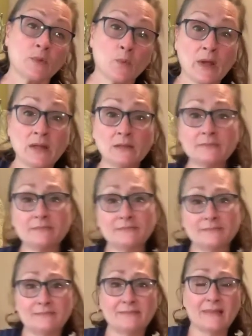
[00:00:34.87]
Well,
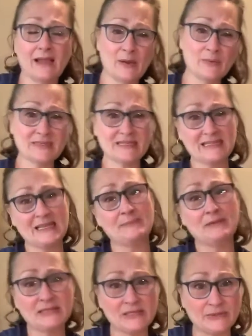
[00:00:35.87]
I was
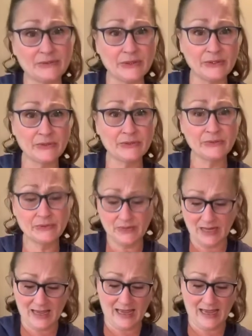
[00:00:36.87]
sleeping till noon,